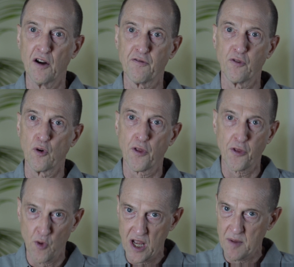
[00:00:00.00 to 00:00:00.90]
for
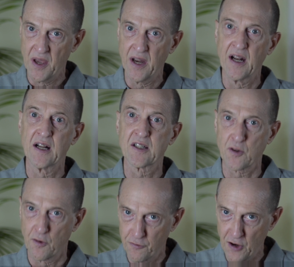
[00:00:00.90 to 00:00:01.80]
3
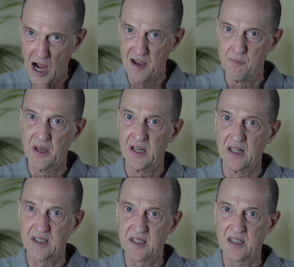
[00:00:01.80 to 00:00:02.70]
minutes or 5
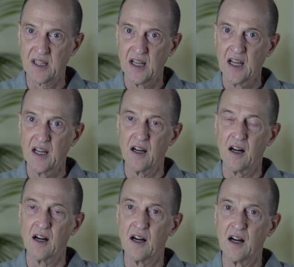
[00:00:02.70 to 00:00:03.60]
minutes,
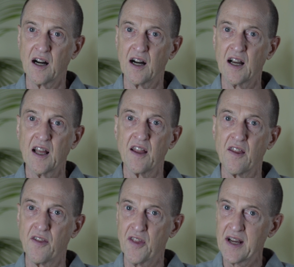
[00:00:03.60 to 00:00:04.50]

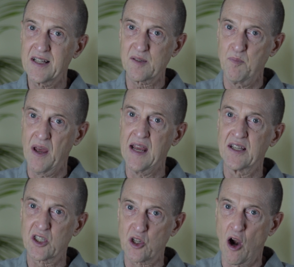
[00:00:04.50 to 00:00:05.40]
this may
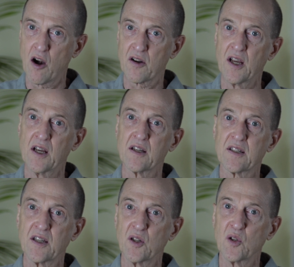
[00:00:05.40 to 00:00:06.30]
start
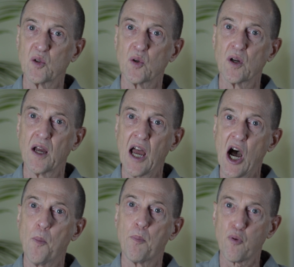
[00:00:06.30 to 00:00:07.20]
to
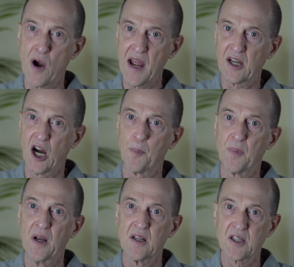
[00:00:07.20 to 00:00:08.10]
help break
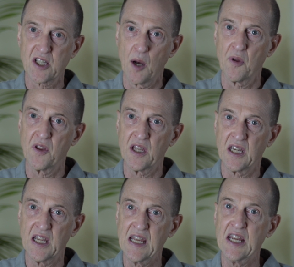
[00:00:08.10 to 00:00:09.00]
up some of the
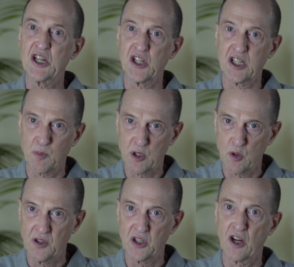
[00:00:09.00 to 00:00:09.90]
adhesions
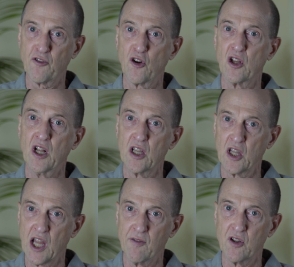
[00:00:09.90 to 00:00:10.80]
between the different
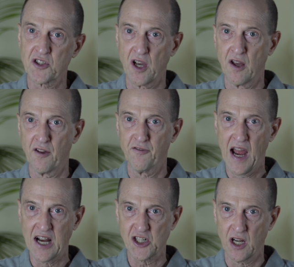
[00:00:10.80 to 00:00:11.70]
levels of the
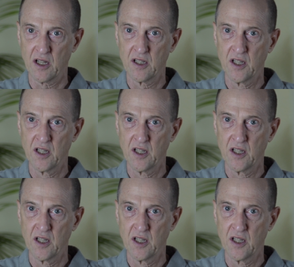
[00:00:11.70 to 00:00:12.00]
fascia.